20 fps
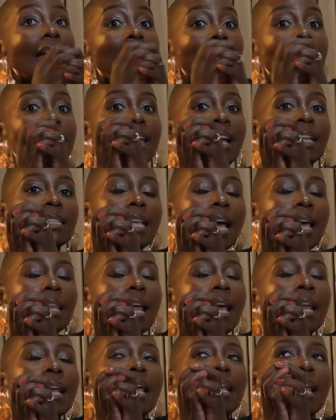And
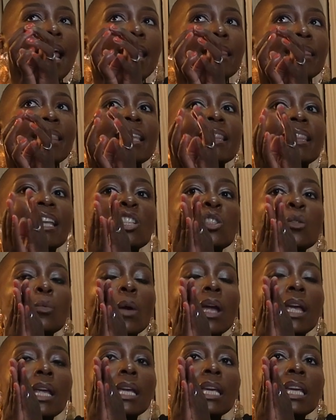and I think that's
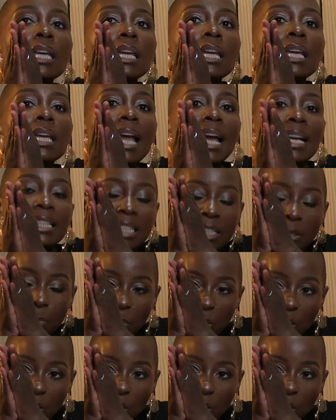where active